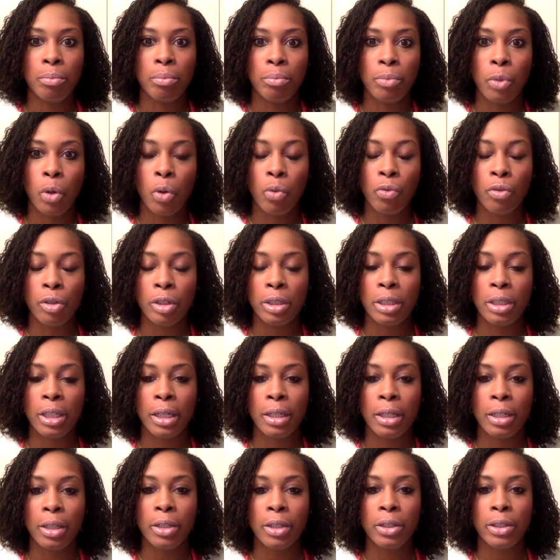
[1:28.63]
over
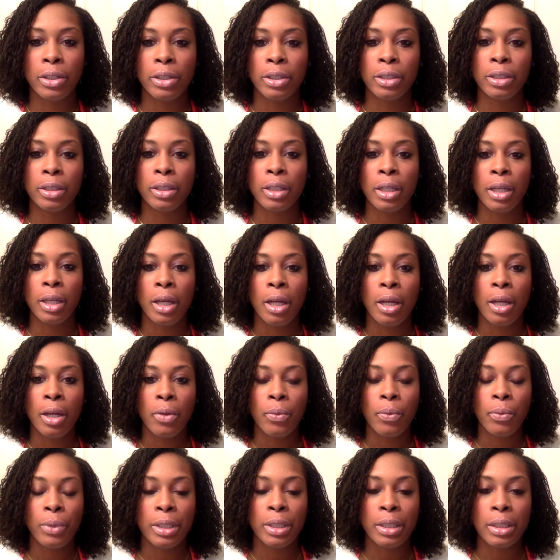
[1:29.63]
10 years
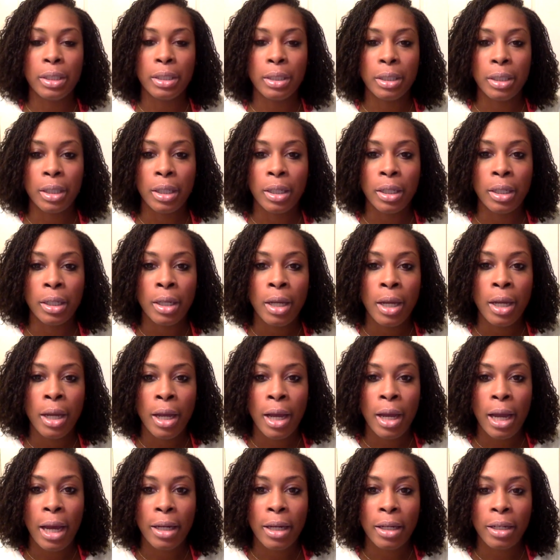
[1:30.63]
recently
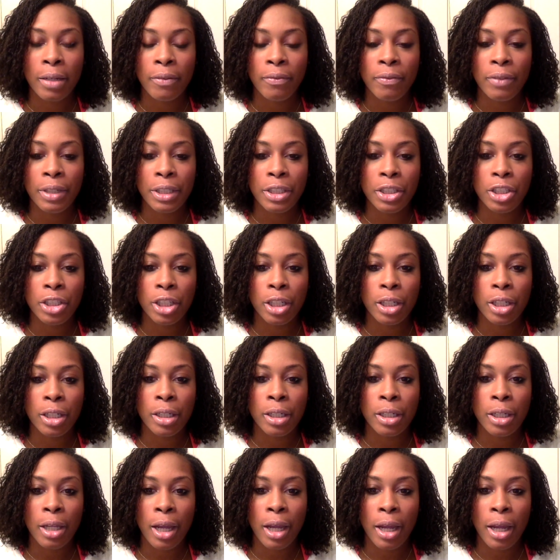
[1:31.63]
at a convention,